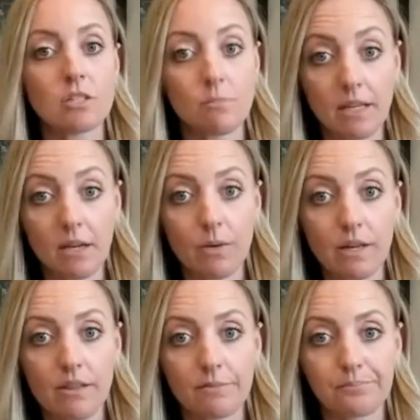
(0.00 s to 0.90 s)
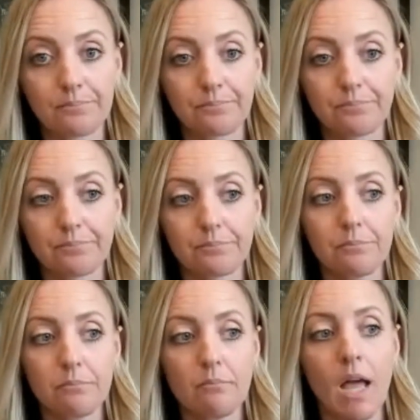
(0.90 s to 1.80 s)
to begin with.
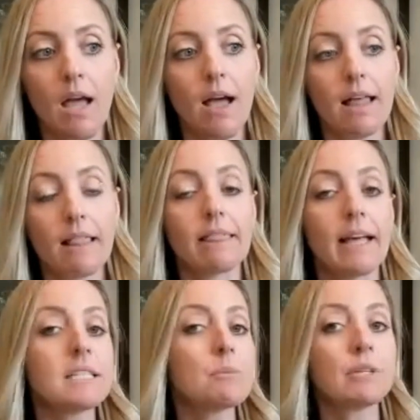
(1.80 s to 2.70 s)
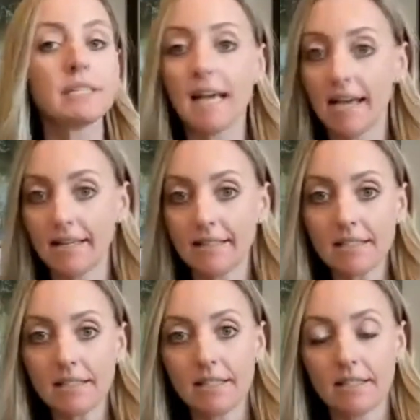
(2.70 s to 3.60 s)
Let's pretend
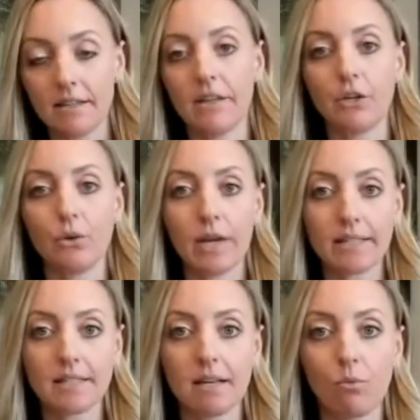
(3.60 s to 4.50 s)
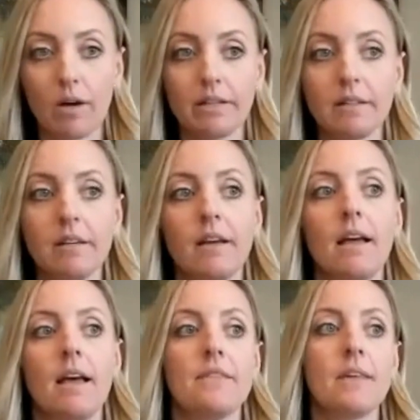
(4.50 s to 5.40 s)
that you get someone
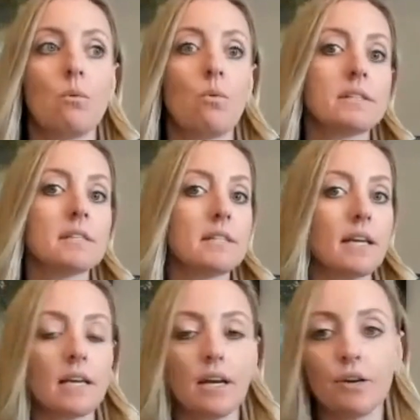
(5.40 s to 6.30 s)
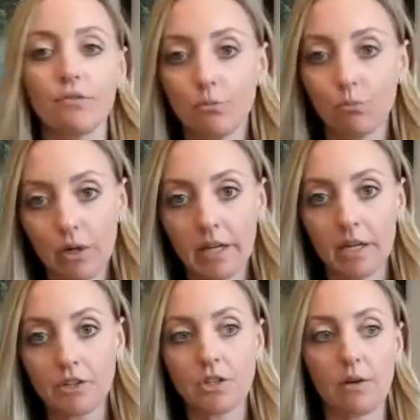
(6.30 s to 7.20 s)
that wants to take care of their
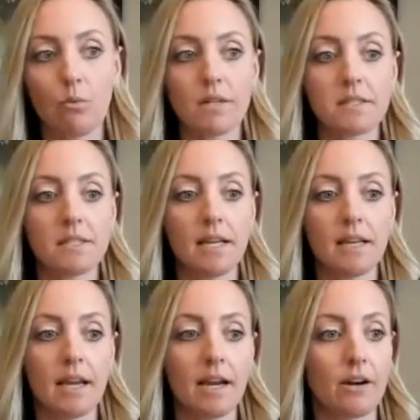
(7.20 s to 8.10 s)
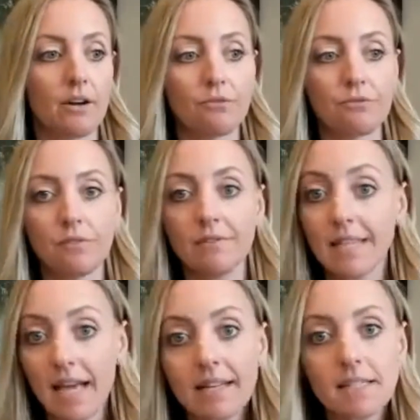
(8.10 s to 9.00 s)
mortgage, that wants to take care of
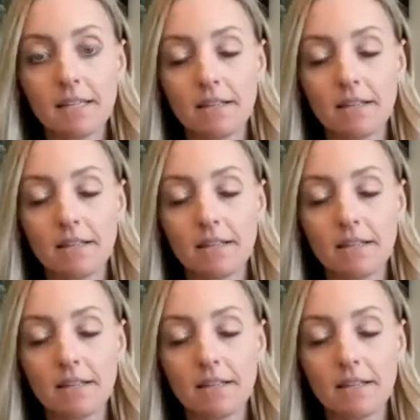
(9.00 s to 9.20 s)
debt,